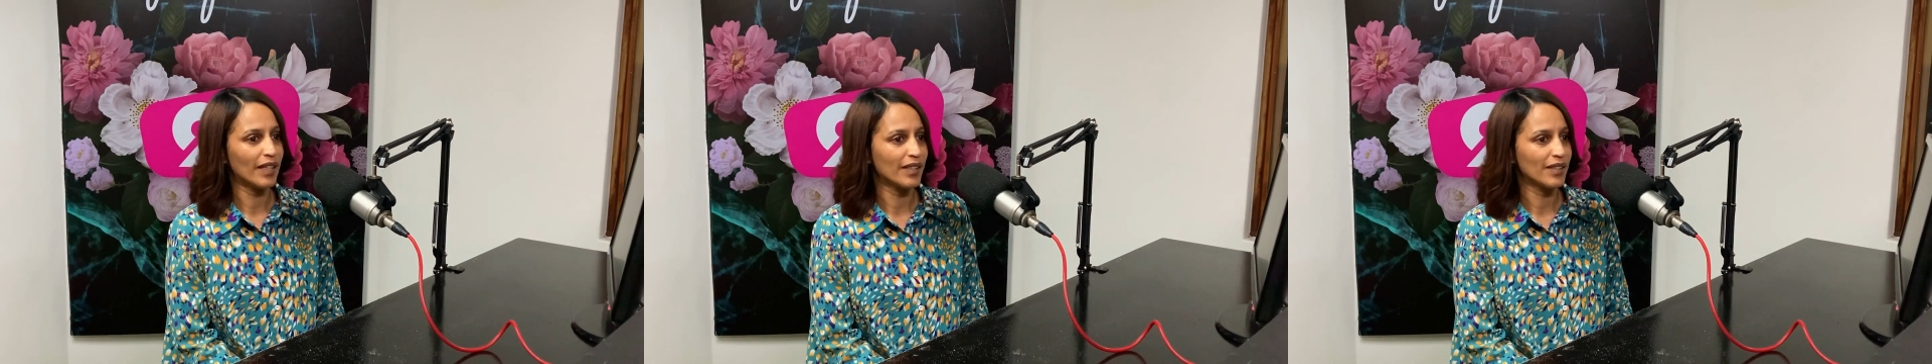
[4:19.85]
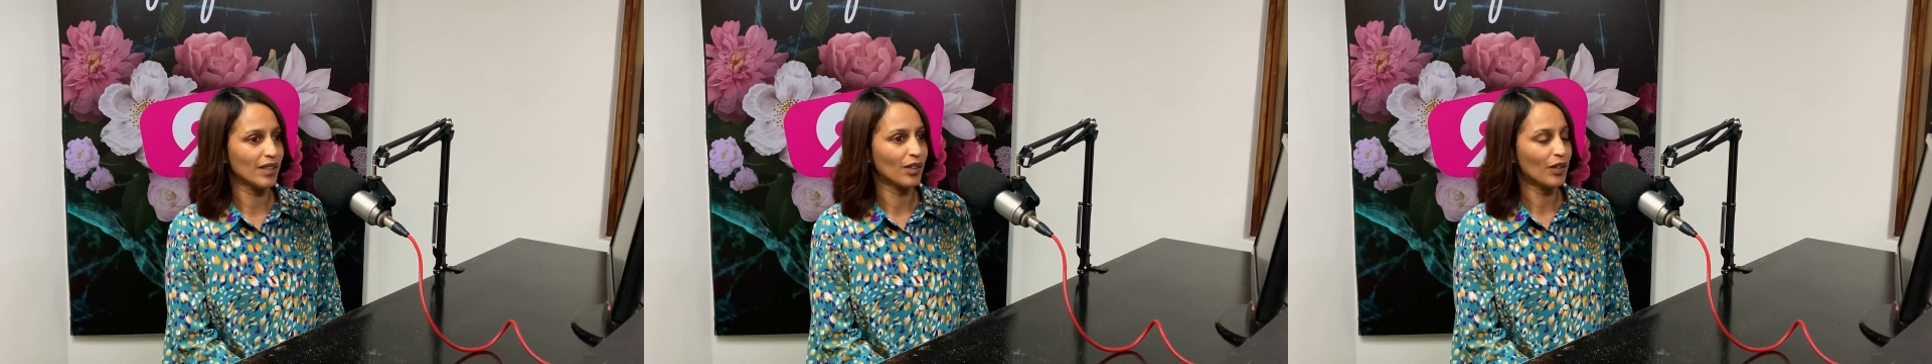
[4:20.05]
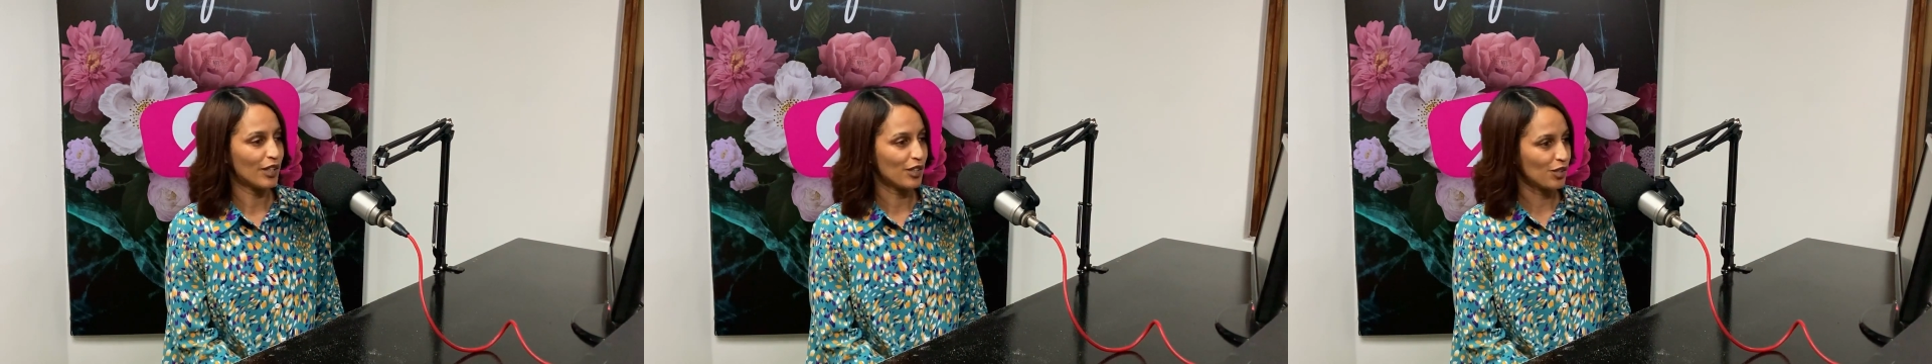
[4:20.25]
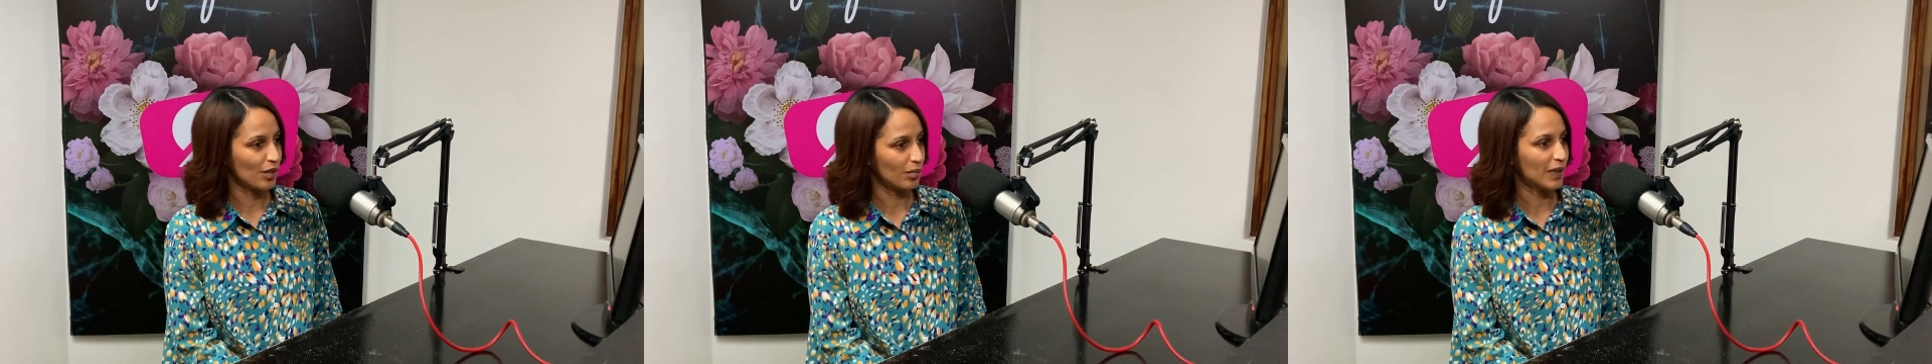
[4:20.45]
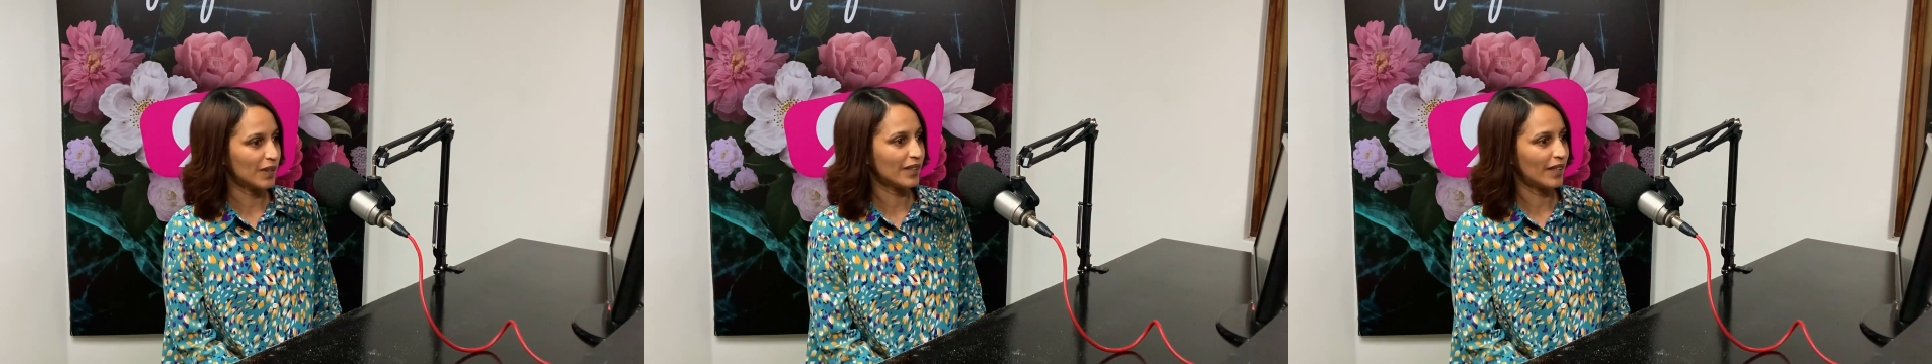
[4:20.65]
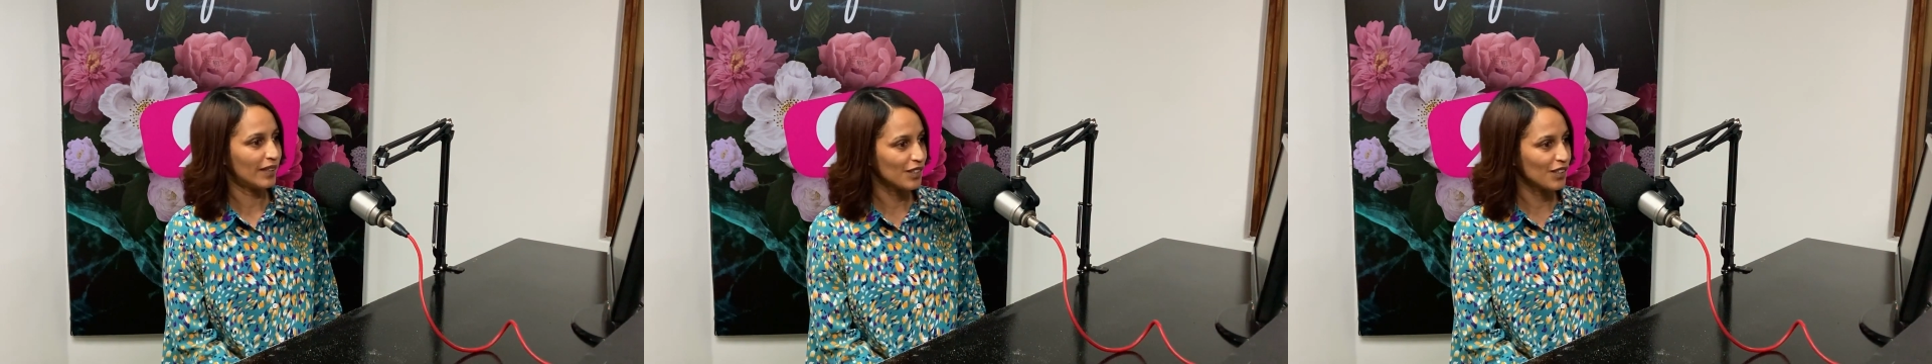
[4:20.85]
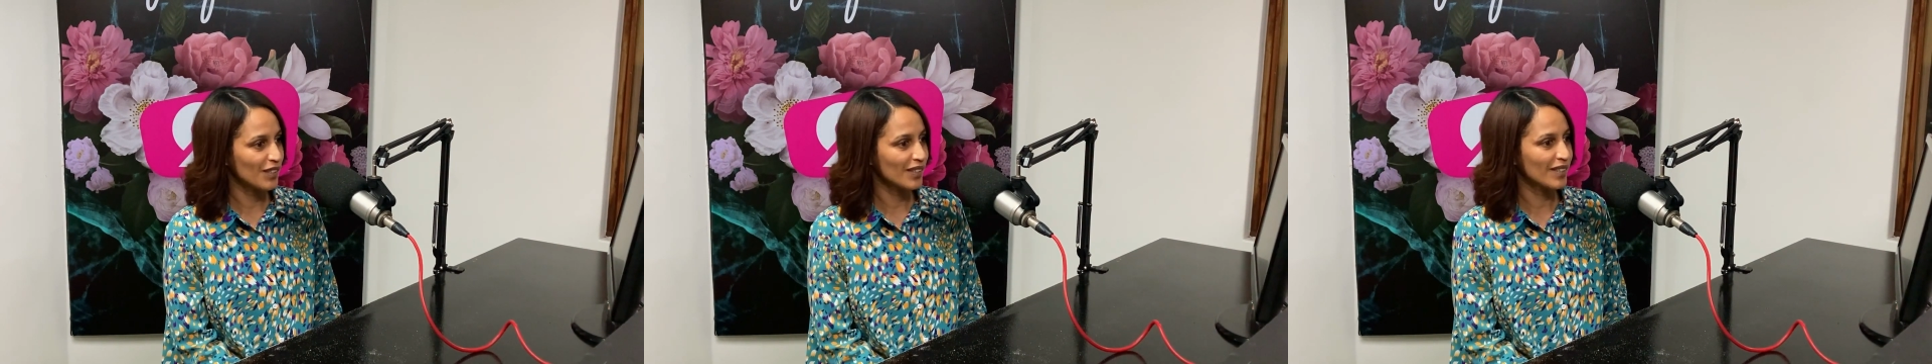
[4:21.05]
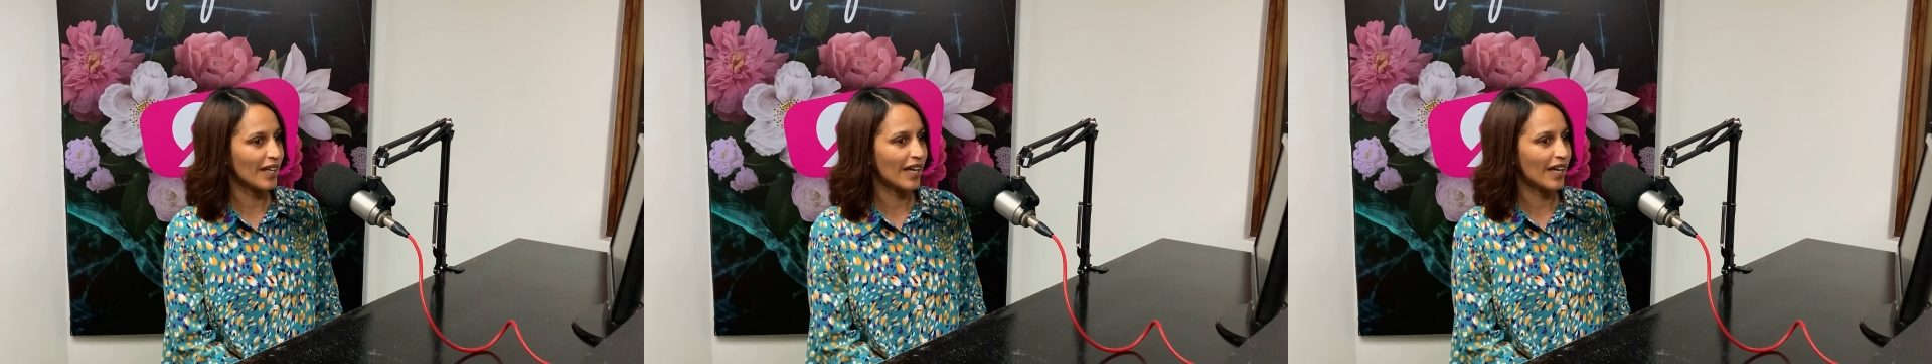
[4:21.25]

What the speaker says: as a graduate metallurgist,